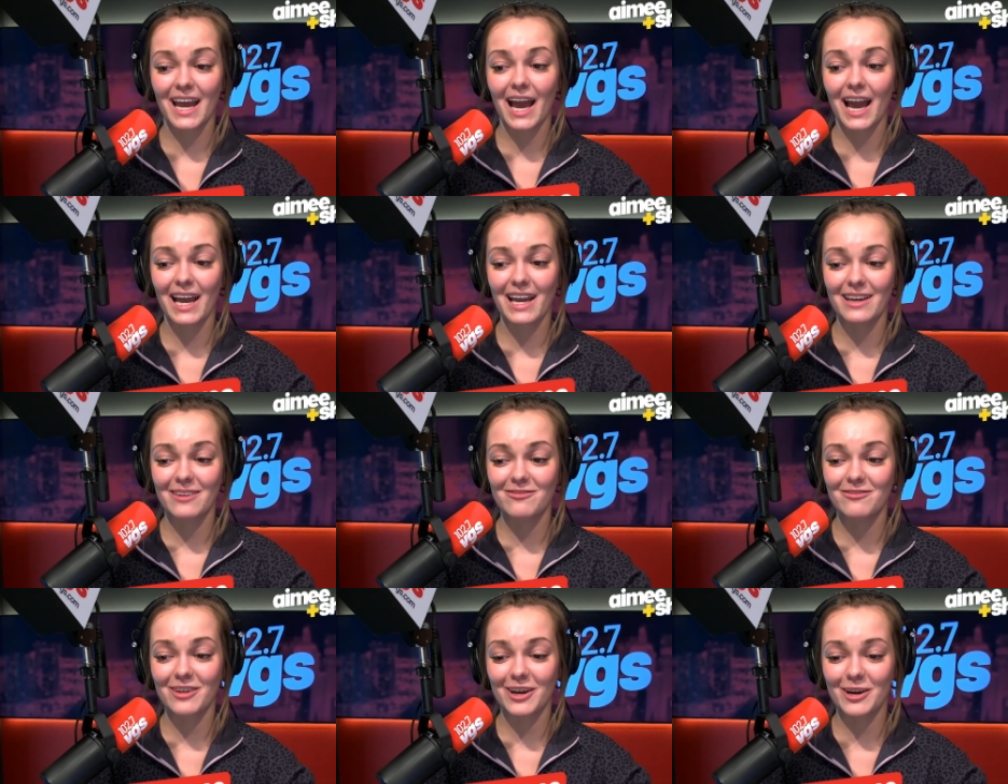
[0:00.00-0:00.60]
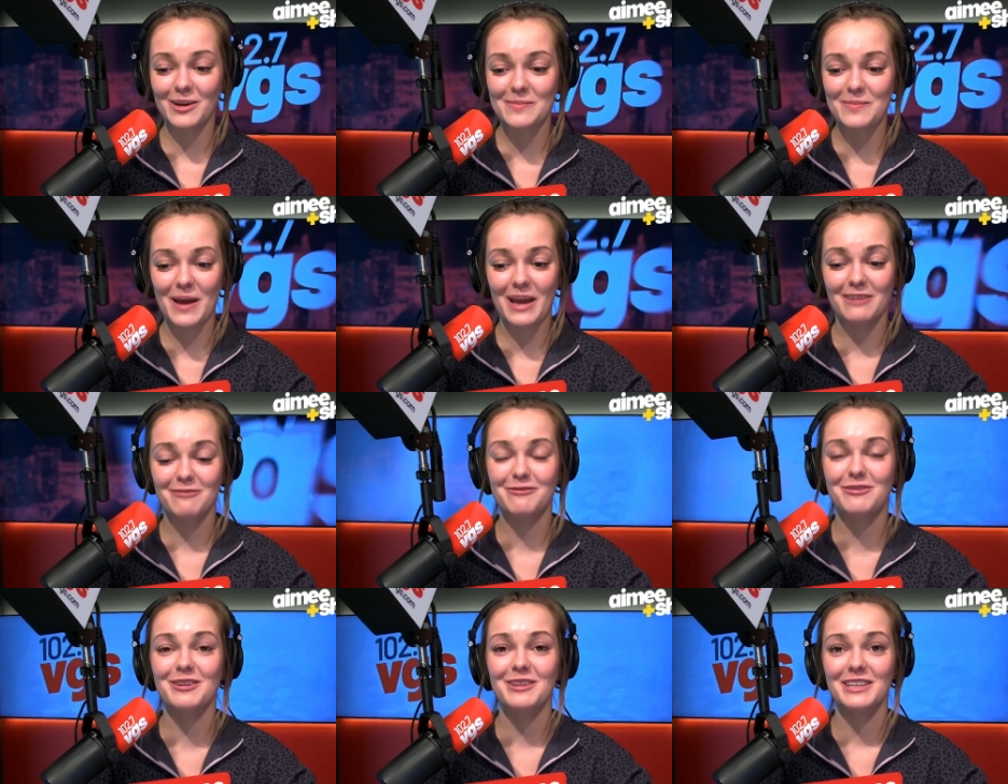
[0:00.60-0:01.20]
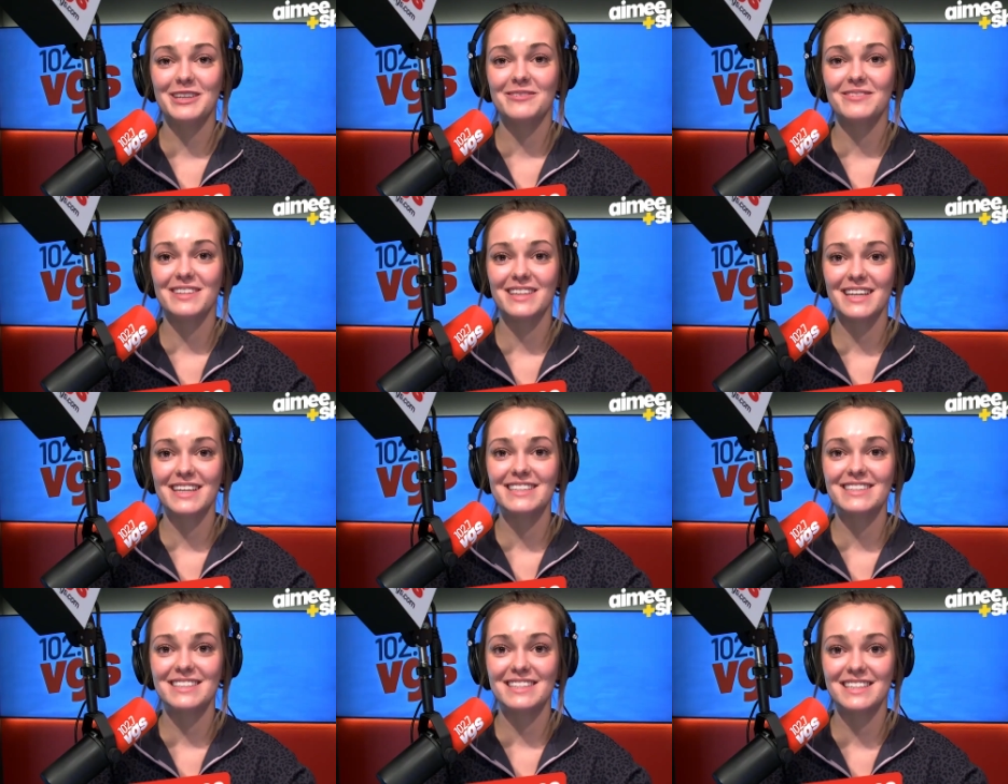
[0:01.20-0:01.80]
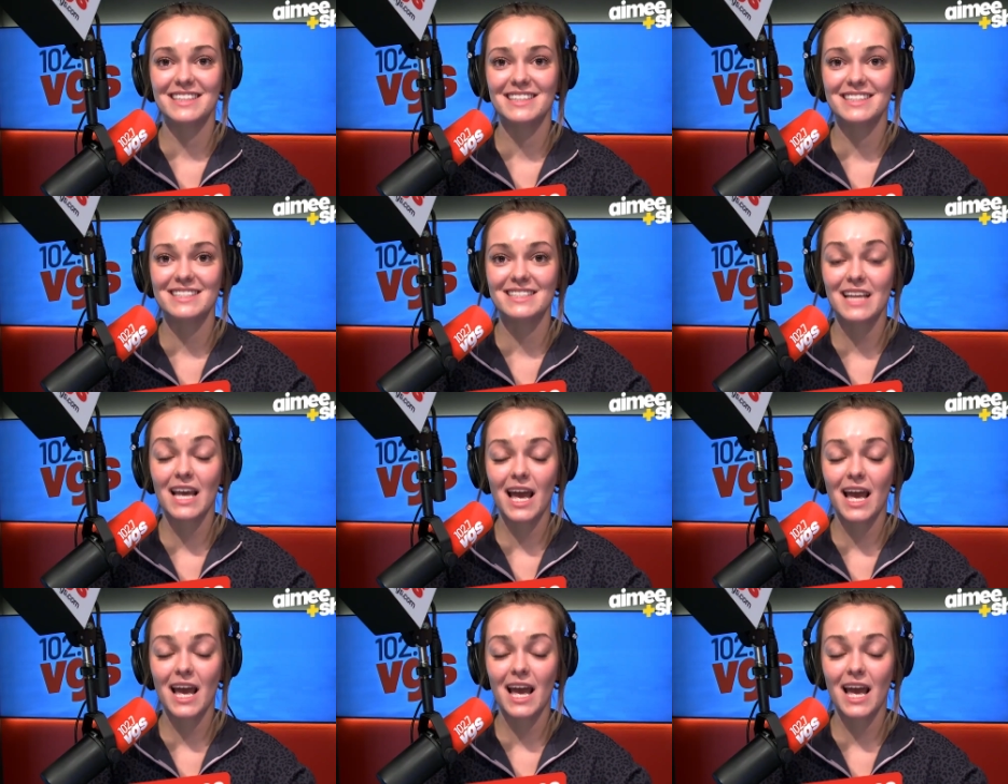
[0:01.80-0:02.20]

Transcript: I can very painfully relate to this.